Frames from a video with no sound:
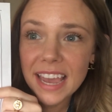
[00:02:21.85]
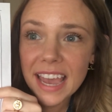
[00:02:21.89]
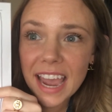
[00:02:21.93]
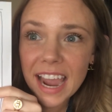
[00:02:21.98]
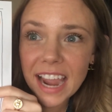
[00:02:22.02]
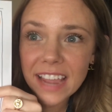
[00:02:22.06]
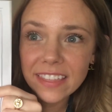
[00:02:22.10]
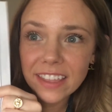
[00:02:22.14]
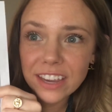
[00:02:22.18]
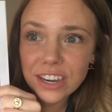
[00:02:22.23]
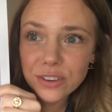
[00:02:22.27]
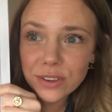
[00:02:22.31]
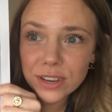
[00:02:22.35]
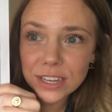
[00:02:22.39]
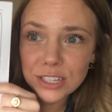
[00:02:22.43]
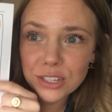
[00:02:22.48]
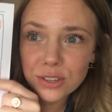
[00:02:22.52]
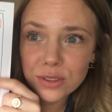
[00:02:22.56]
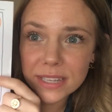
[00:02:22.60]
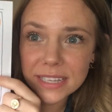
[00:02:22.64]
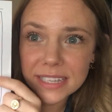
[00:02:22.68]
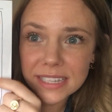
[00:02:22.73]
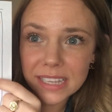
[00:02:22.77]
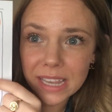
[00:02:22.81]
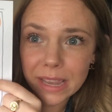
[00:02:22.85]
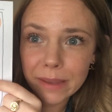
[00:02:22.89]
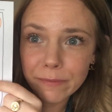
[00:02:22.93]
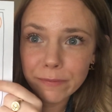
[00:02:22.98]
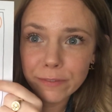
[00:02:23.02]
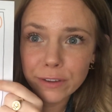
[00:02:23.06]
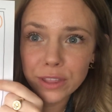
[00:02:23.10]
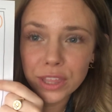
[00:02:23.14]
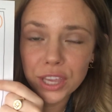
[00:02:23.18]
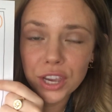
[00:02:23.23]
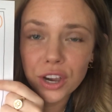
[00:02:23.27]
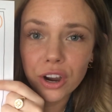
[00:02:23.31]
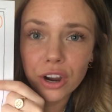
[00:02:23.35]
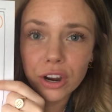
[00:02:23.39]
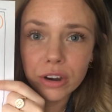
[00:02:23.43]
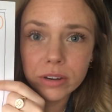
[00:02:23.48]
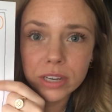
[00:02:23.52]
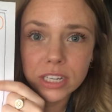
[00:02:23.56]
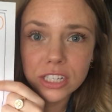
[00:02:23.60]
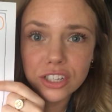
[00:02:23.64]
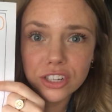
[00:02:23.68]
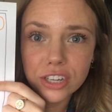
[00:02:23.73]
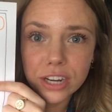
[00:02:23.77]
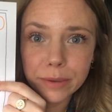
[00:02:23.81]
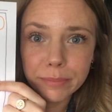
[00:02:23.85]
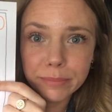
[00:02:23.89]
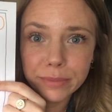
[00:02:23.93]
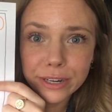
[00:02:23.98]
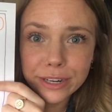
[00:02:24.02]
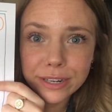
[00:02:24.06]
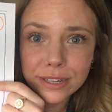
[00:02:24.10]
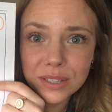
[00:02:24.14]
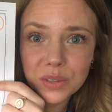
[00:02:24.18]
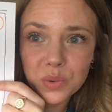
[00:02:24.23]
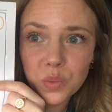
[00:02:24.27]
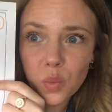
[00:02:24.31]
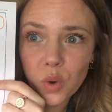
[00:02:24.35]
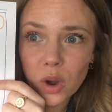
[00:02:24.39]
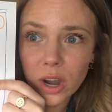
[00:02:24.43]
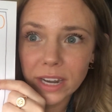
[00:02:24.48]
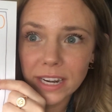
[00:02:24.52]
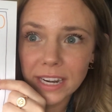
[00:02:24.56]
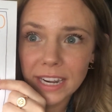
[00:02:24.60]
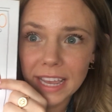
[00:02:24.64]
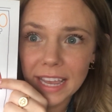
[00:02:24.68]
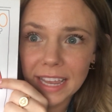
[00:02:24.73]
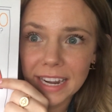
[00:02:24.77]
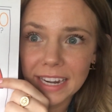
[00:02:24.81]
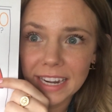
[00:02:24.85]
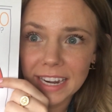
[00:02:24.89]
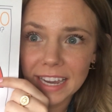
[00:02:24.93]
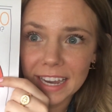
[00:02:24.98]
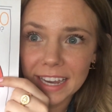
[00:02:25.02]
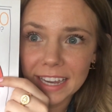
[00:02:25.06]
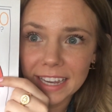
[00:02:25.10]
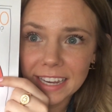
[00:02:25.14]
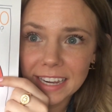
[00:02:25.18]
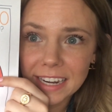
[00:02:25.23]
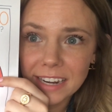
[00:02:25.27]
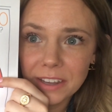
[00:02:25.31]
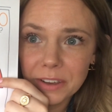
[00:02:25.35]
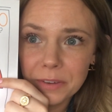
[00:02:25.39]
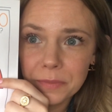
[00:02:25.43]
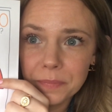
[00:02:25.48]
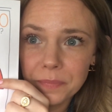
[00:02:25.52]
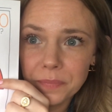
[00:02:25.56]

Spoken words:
And then you can do the same for the orange numbers, 1 and 9,